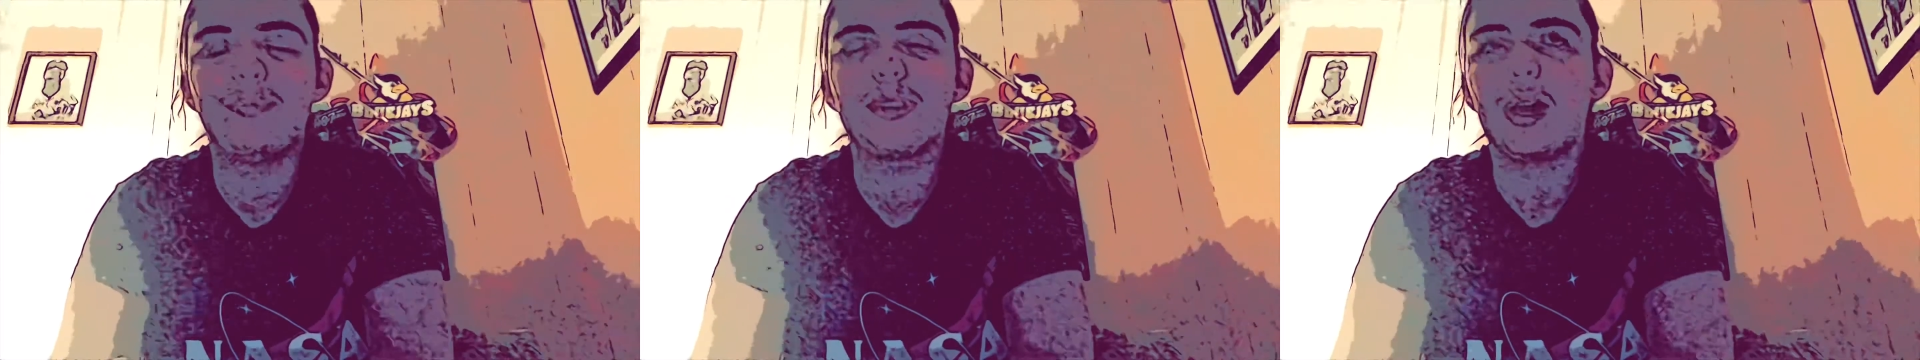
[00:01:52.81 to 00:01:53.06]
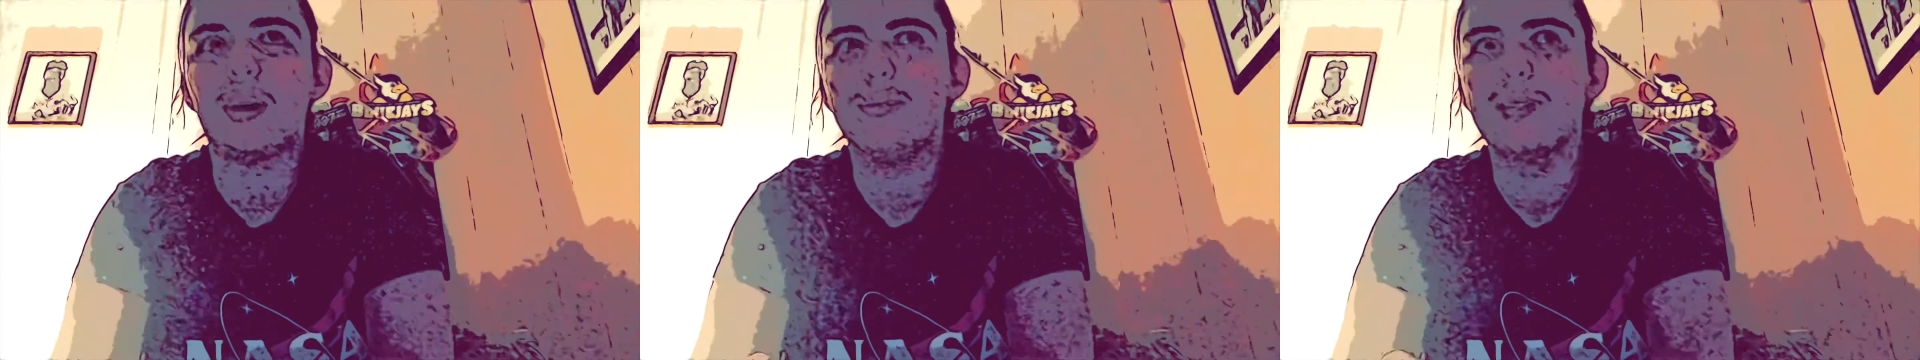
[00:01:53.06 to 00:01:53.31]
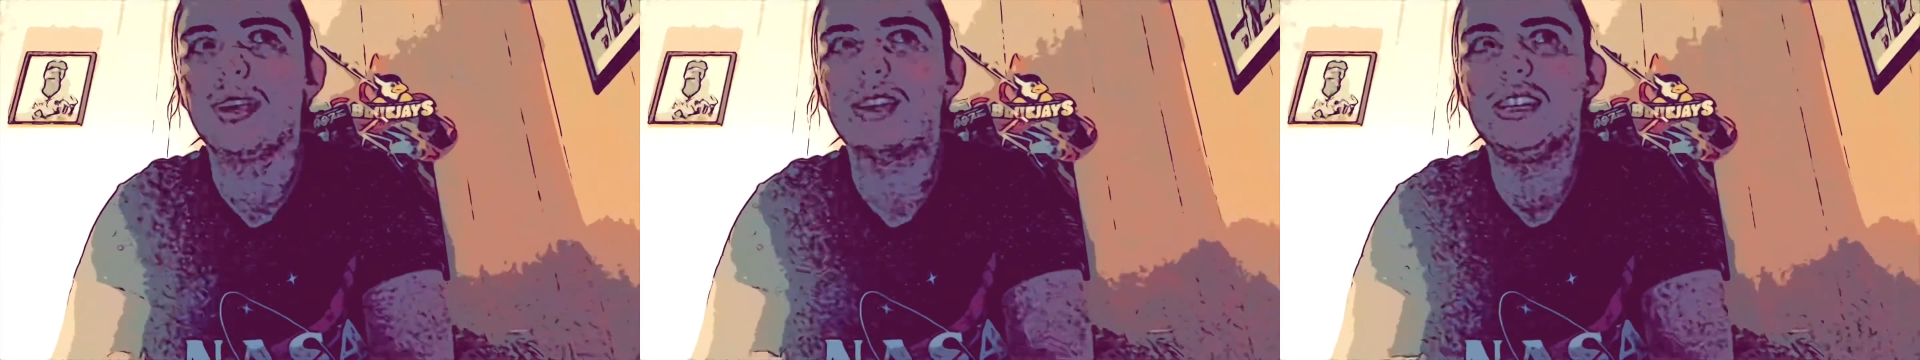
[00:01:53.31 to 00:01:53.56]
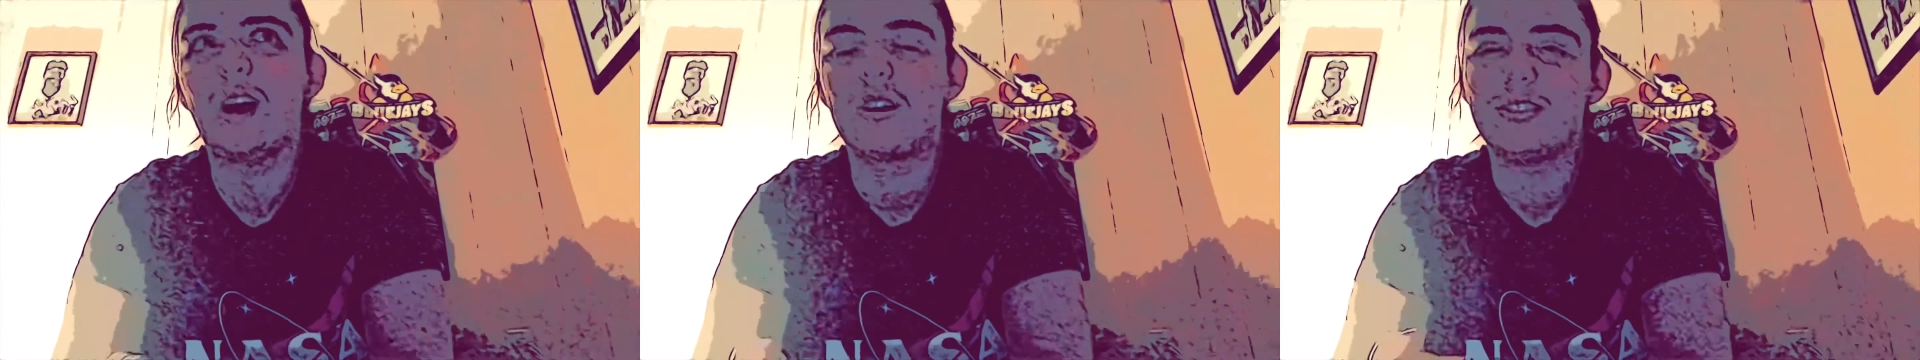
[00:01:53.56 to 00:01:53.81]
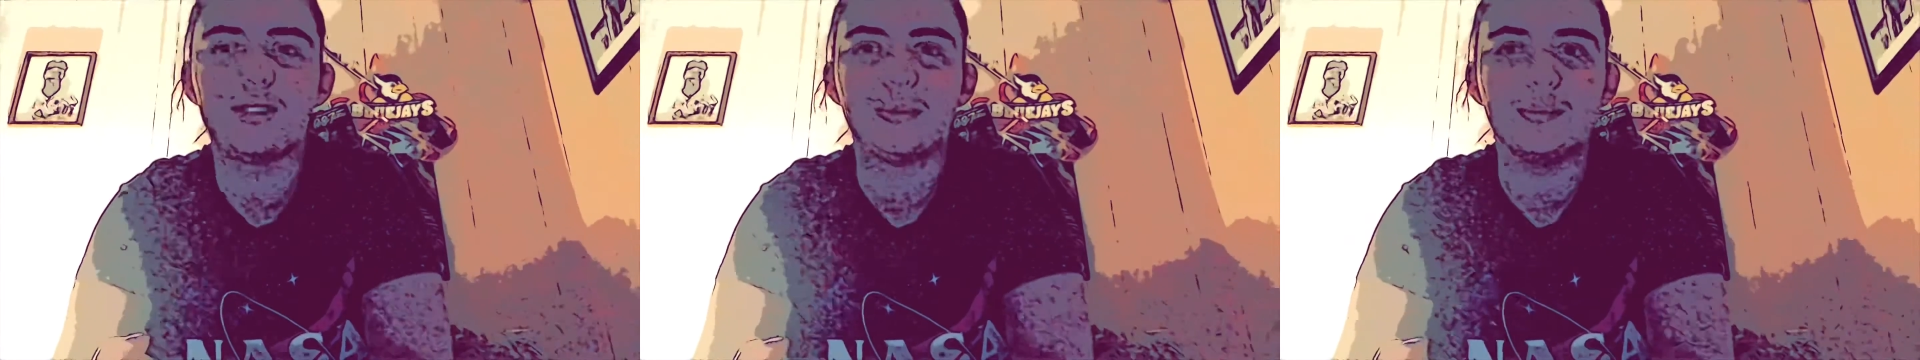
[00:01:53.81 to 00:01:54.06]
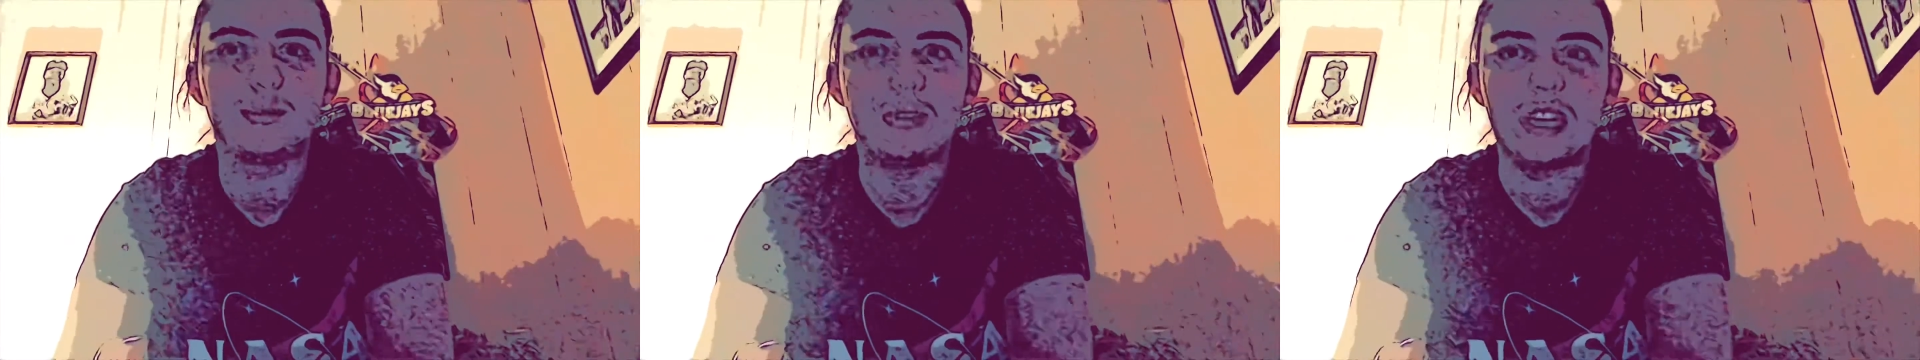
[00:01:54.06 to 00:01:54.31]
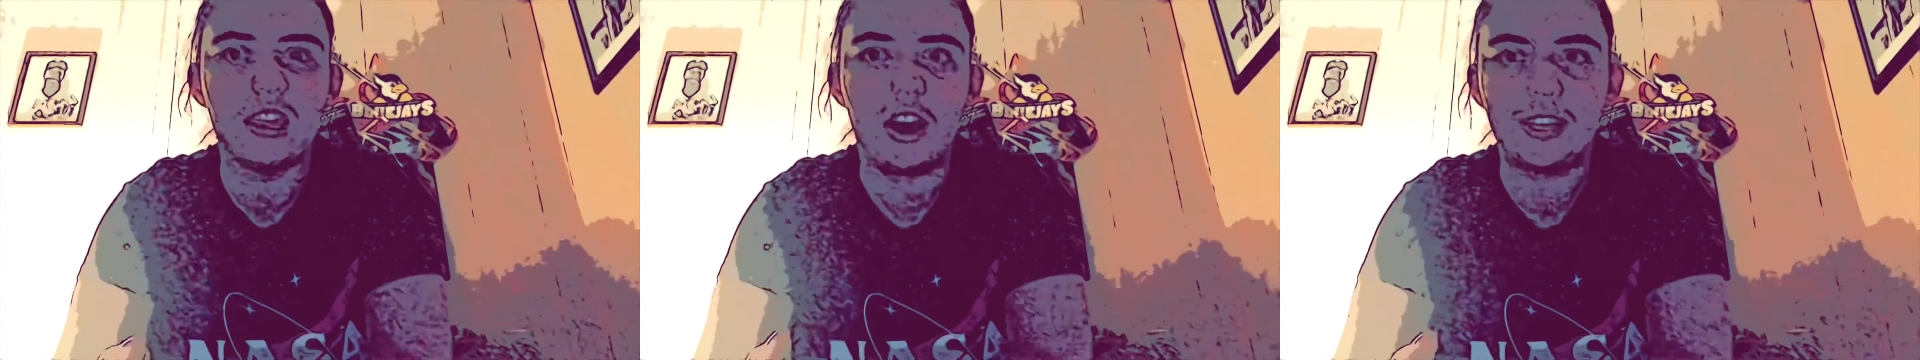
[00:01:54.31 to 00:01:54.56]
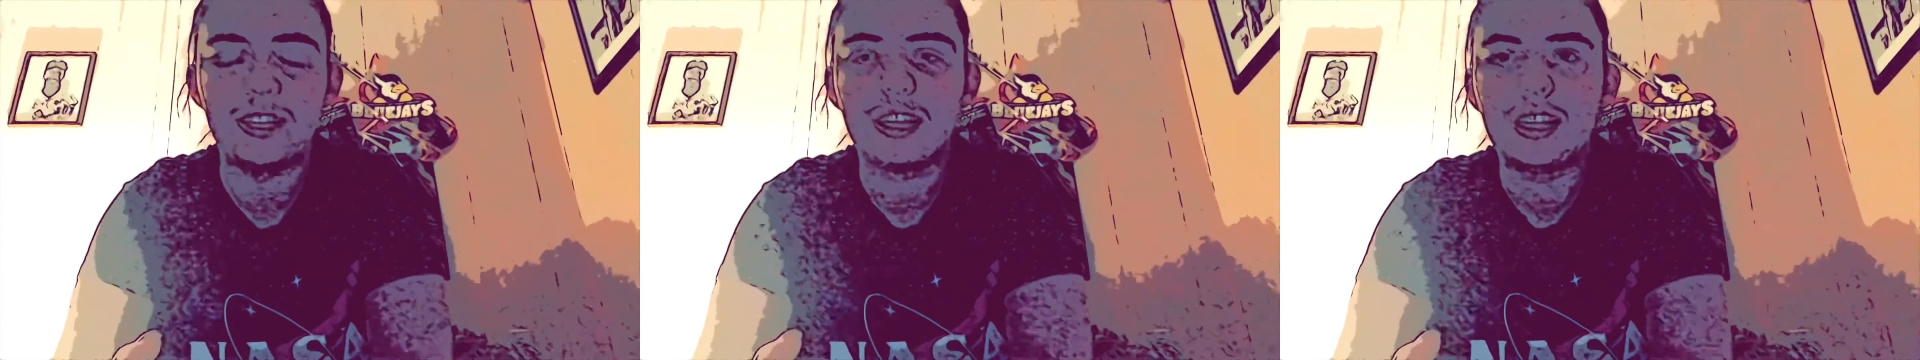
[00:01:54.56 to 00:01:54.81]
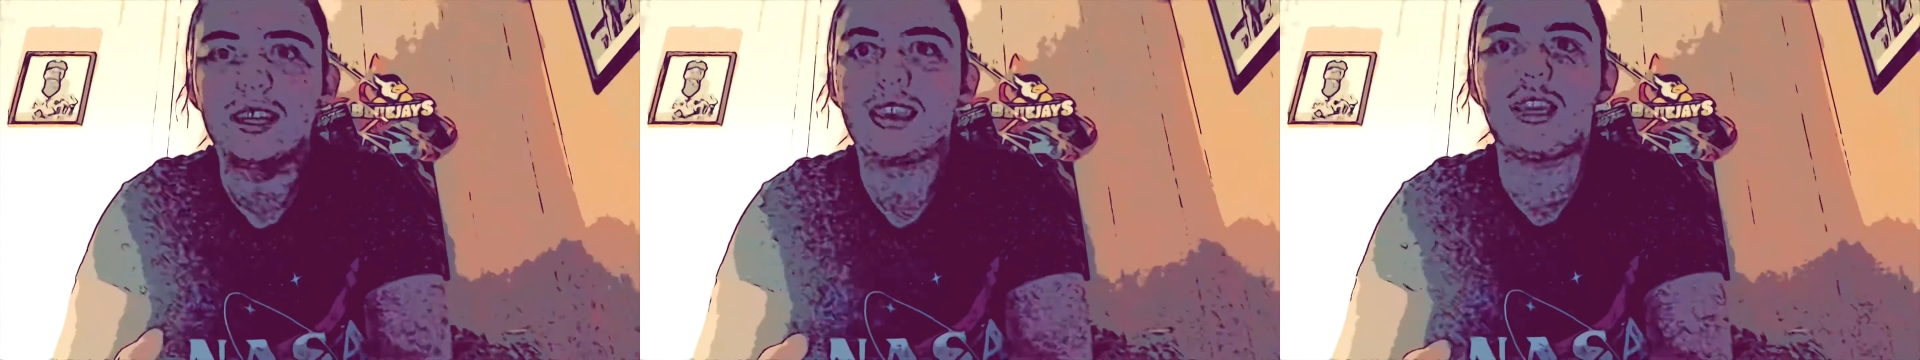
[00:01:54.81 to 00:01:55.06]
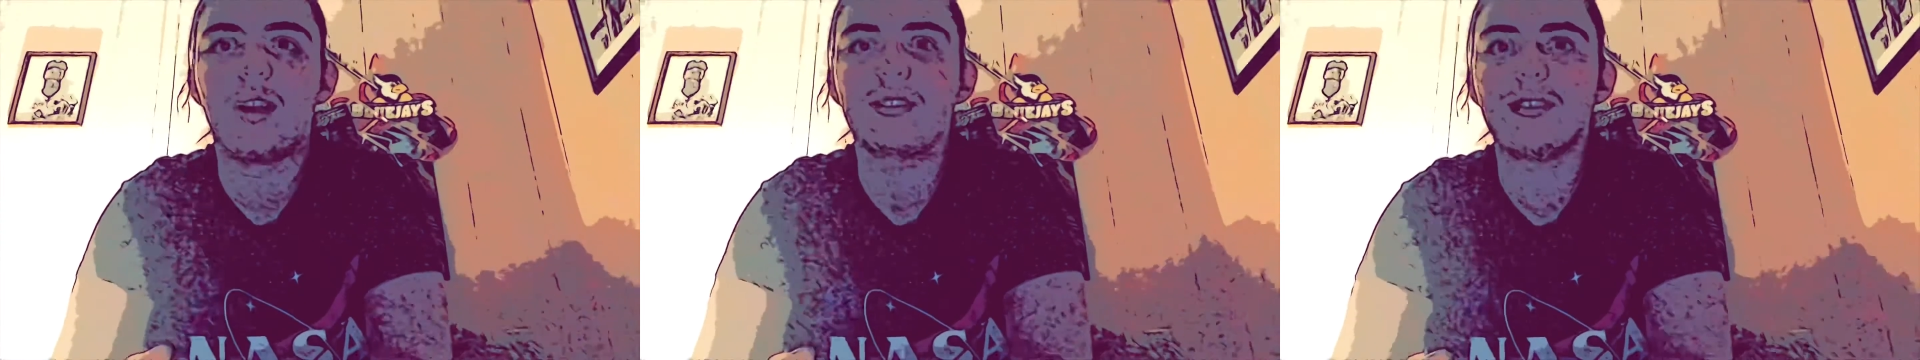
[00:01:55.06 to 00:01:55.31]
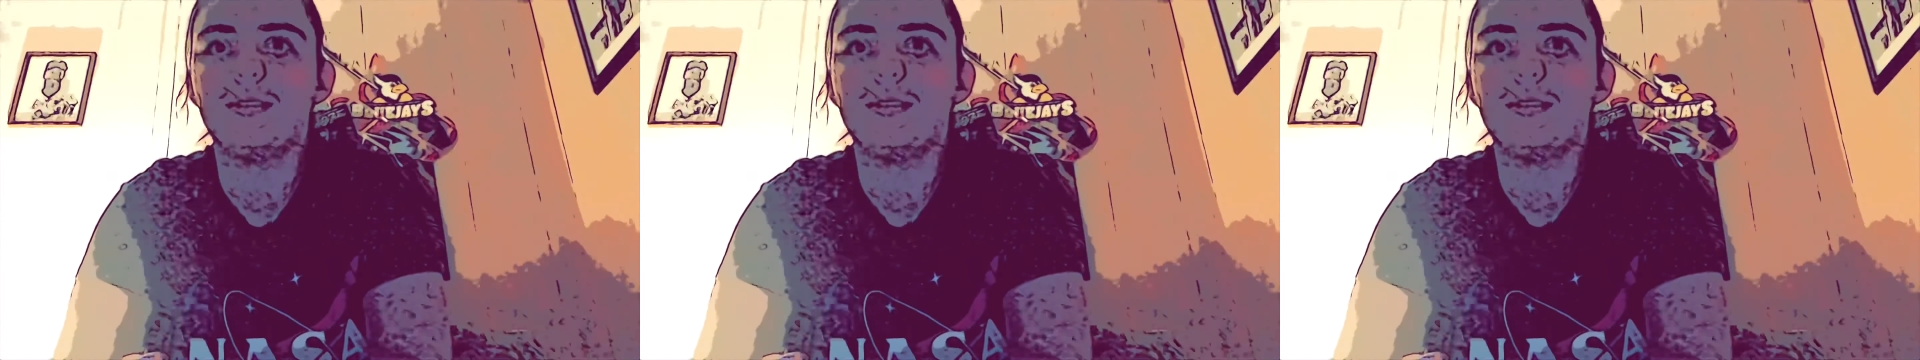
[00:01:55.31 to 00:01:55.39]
um, the Autism Readathon, the Autism,